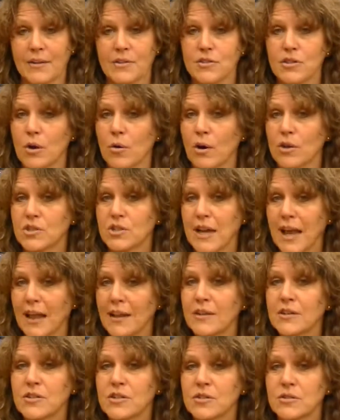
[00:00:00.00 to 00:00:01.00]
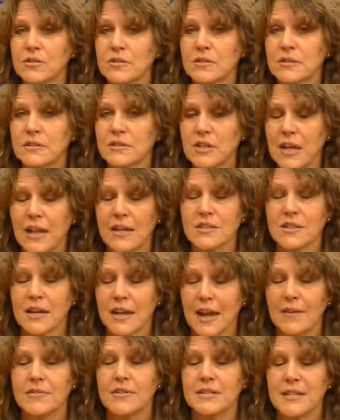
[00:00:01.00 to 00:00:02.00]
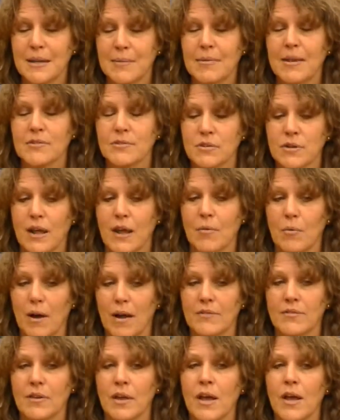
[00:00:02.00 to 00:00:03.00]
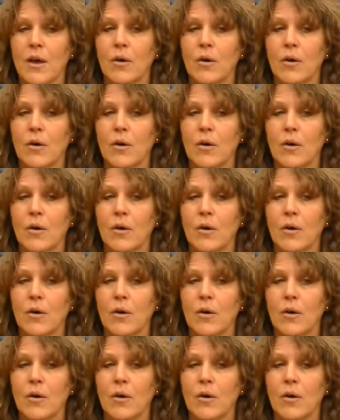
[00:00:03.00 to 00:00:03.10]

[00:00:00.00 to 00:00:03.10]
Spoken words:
And so our challenge I gave the team yesterday was,